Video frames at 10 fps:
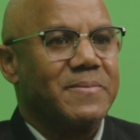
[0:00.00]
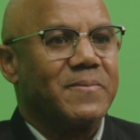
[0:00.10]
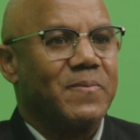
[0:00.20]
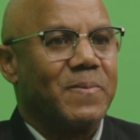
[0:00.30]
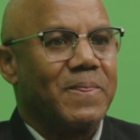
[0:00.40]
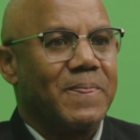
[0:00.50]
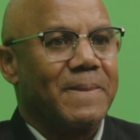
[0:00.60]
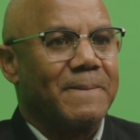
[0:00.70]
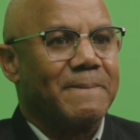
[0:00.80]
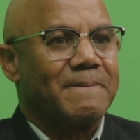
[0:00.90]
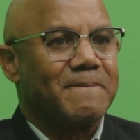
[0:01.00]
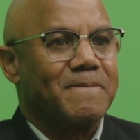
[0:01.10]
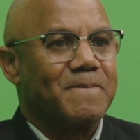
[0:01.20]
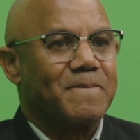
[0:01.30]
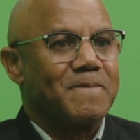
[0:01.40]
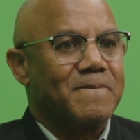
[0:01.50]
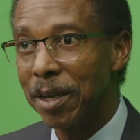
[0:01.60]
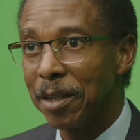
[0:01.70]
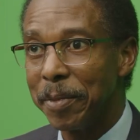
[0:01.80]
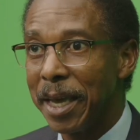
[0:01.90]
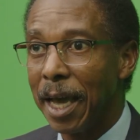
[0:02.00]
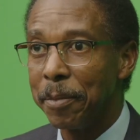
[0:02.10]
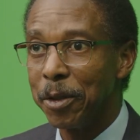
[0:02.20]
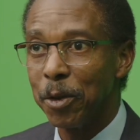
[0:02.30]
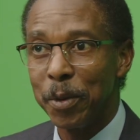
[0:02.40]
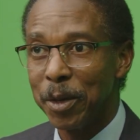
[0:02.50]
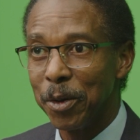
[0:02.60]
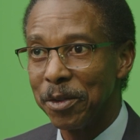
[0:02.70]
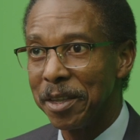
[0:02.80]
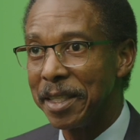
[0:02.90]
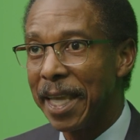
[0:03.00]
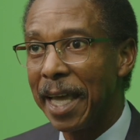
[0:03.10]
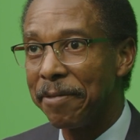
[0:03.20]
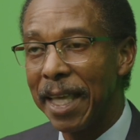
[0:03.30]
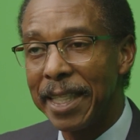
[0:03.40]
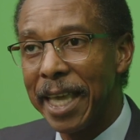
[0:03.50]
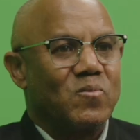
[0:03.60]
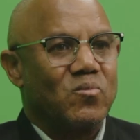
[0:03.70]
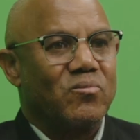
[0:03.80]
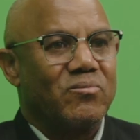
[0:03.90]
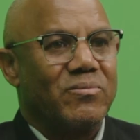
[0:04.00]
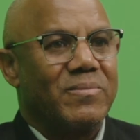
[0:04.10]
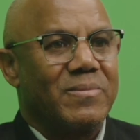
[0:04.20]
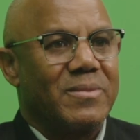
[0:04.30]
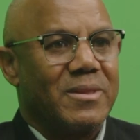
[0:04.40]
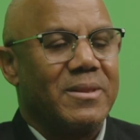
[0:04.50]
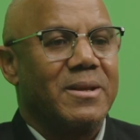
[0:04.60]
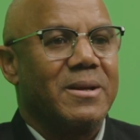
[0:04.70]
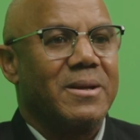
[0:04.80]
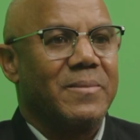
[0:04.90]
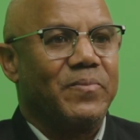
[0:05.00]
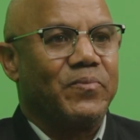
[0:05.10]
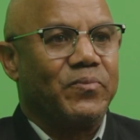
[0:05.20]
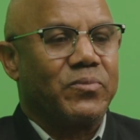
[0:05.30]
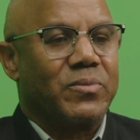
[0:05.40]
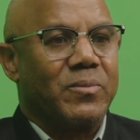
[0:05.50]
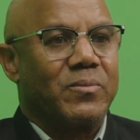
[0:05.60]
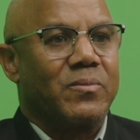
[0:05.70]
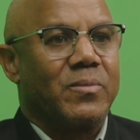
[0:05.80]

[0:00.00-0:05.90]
And I know Puerto Rico is going to be happy too because then they have that extra layer that you mentioned.